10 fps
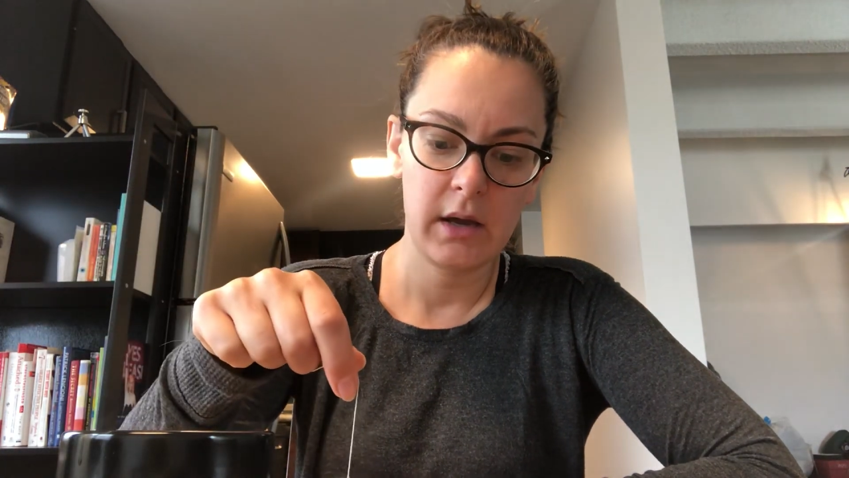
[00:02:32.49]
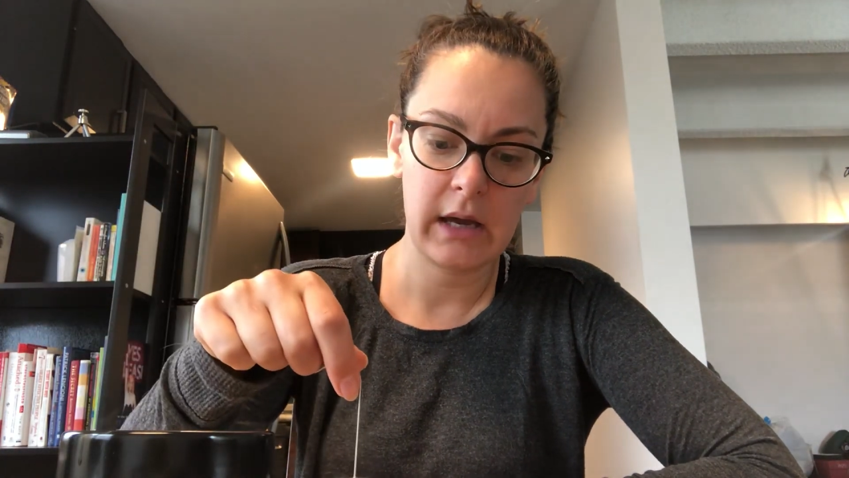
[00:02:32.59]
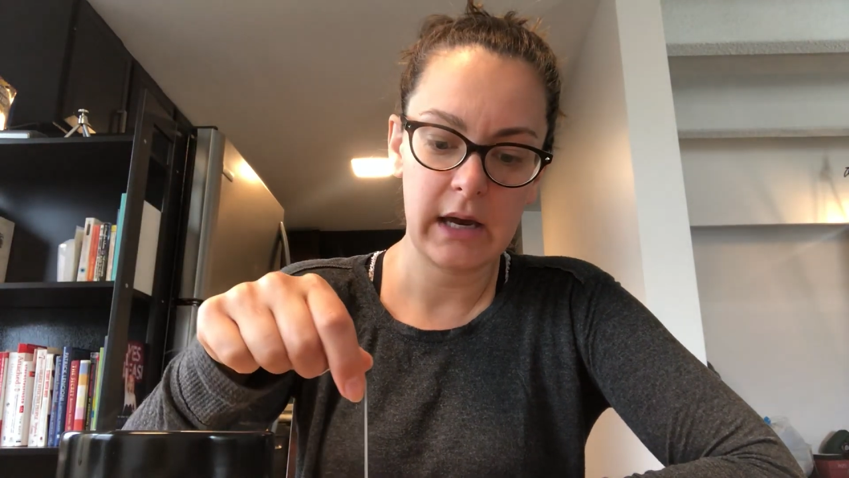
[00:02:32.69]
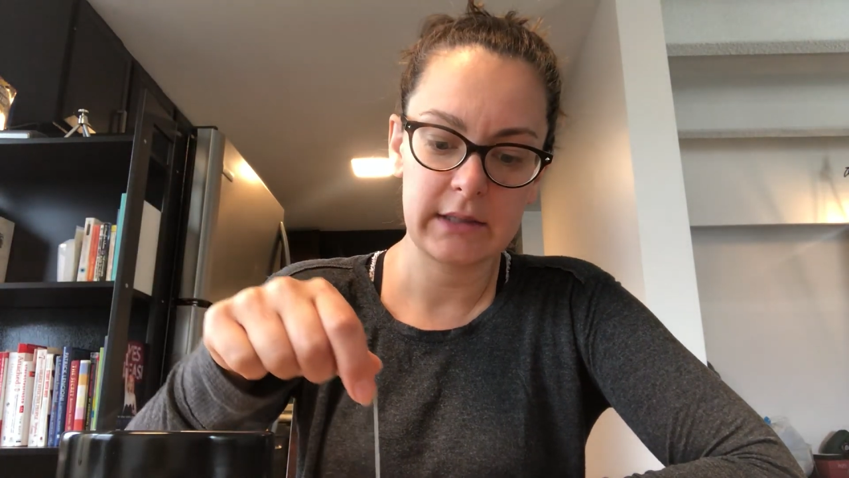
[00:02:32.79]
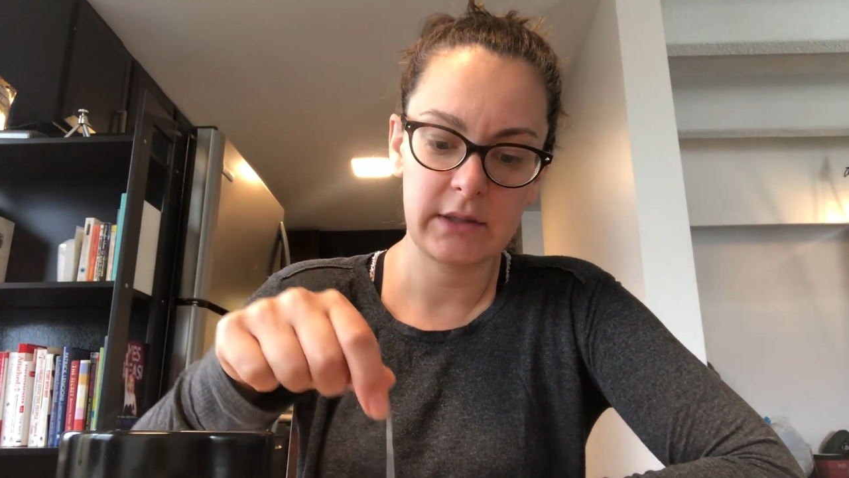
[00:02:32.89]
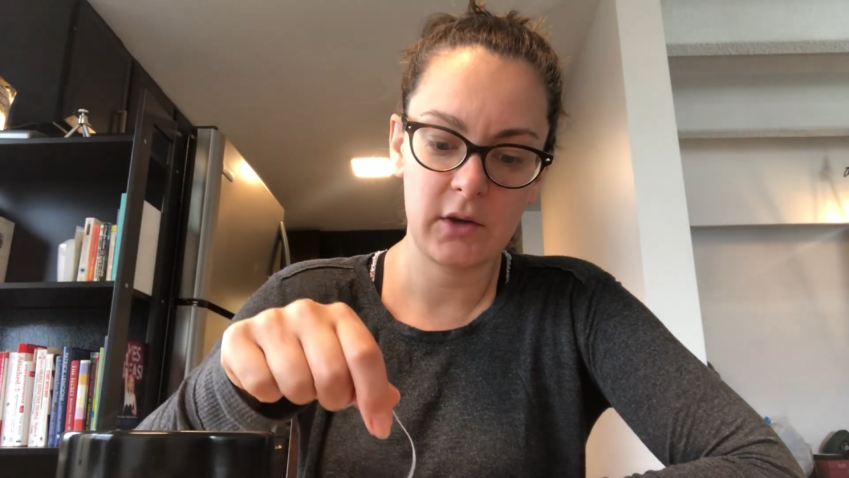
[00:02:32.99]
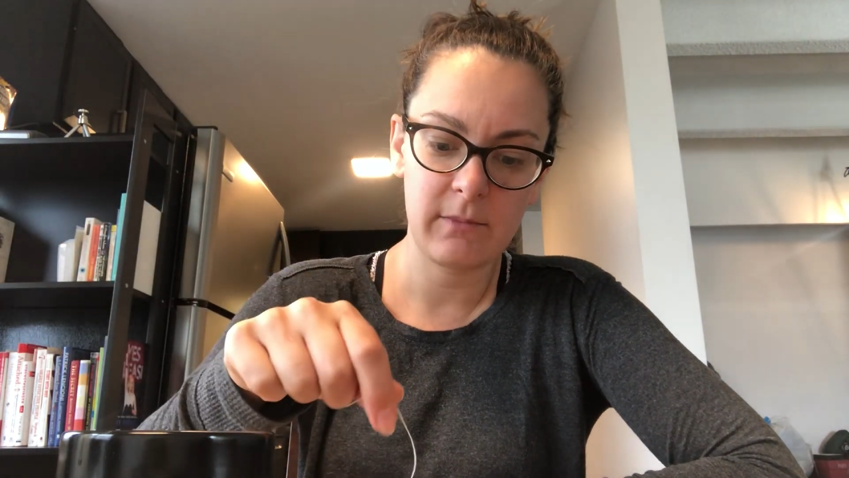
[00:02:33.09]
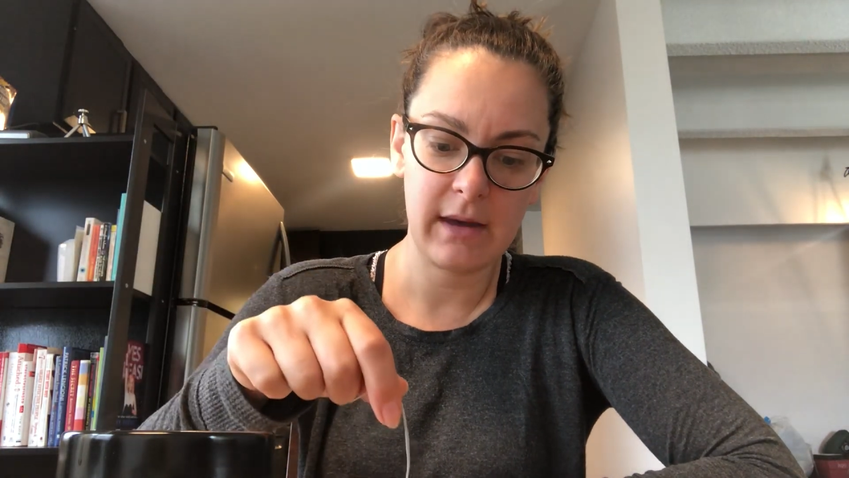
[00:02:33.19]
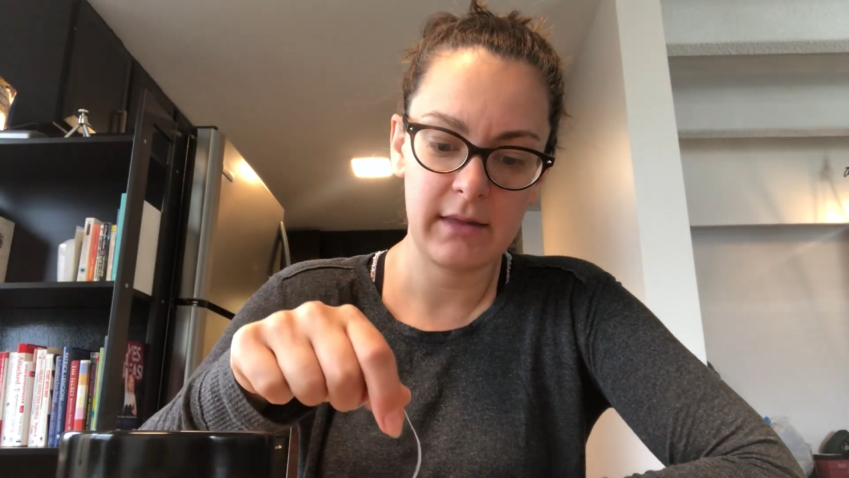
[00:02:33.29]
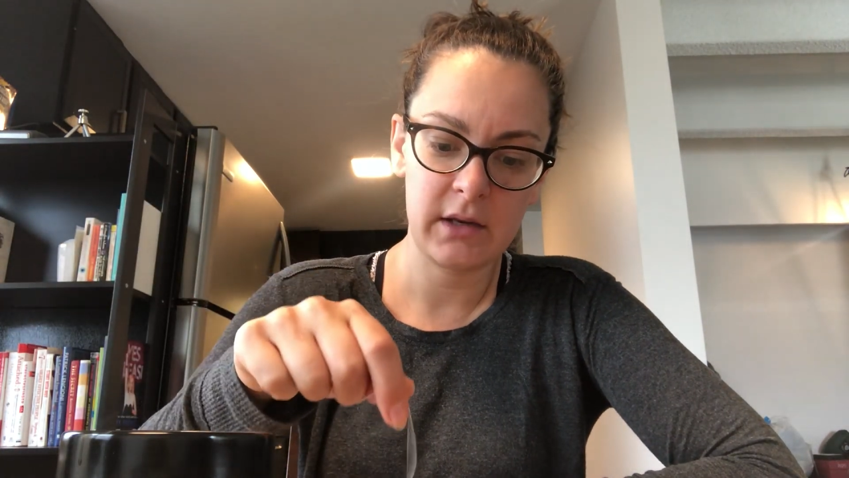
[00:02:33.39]

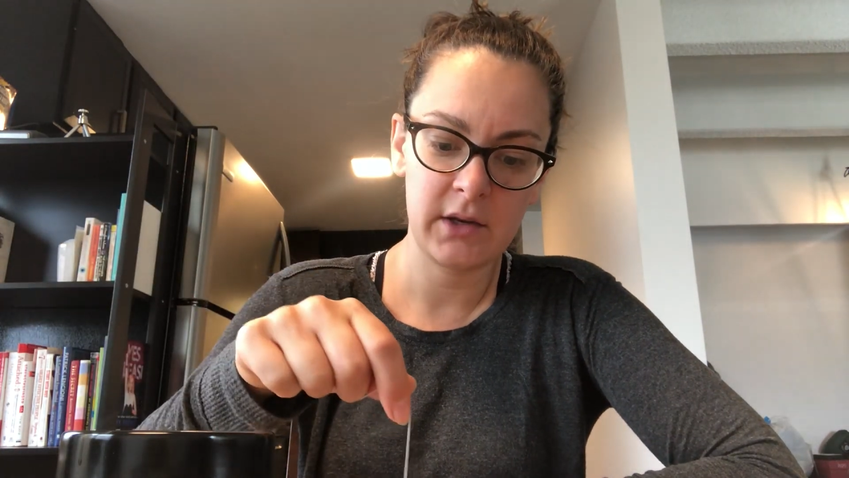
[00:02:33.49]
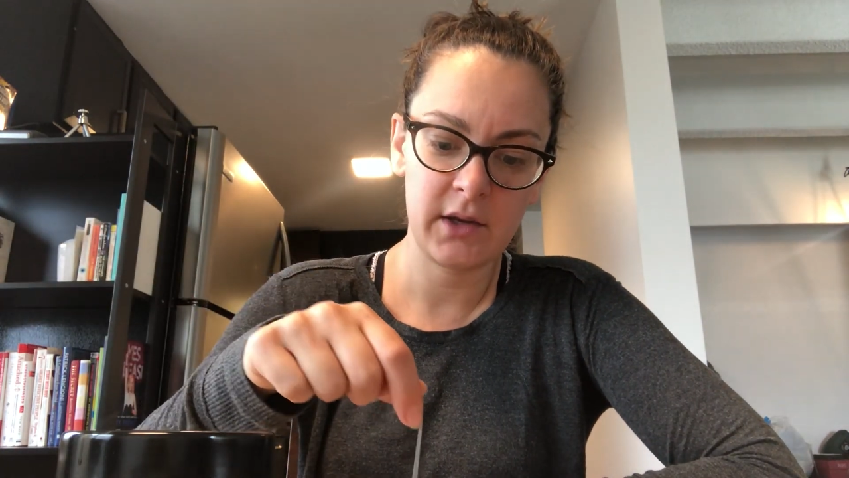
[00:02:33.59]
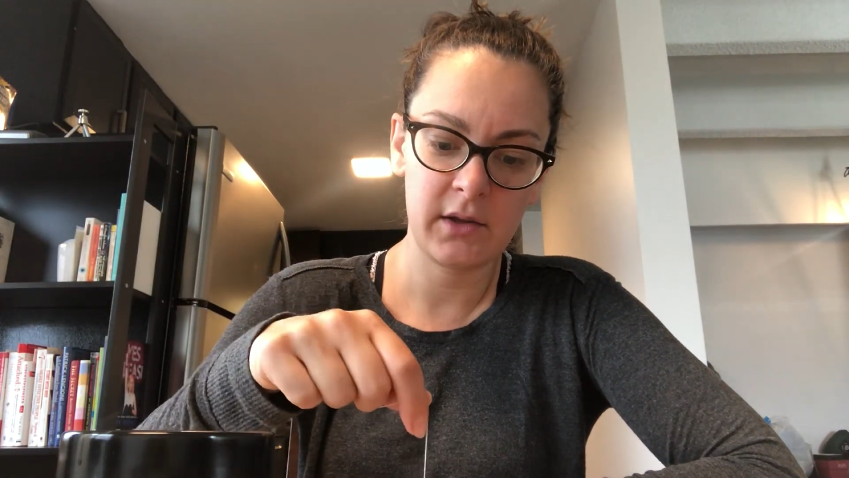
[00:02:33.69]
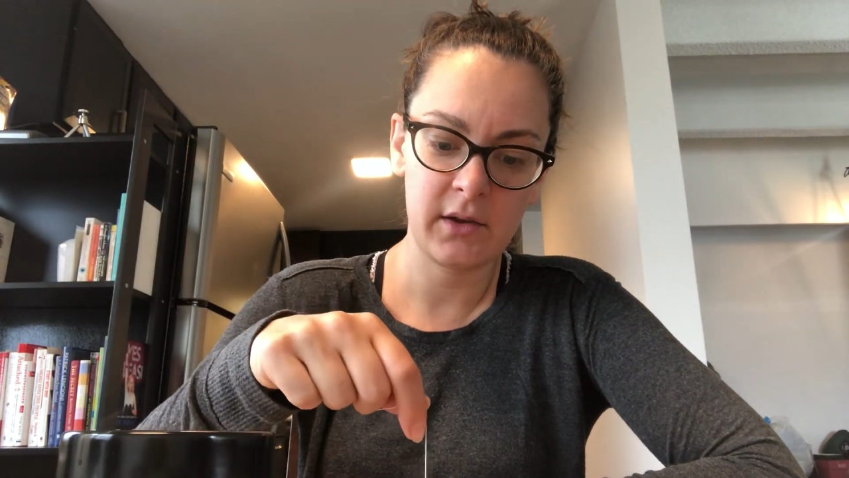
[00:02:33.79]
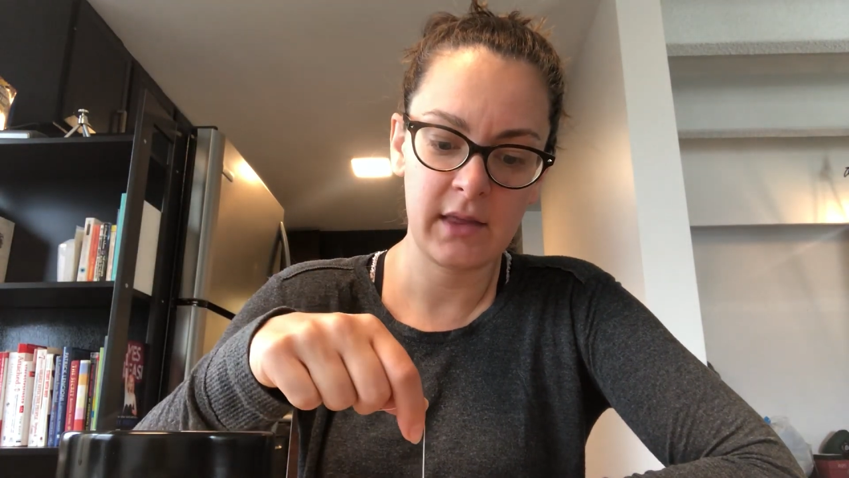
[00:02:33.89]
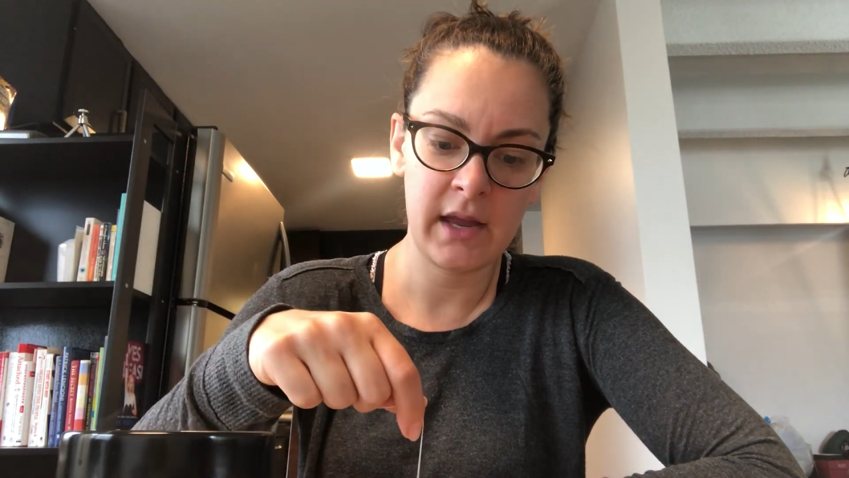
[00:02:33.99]
Egoscue method, you can look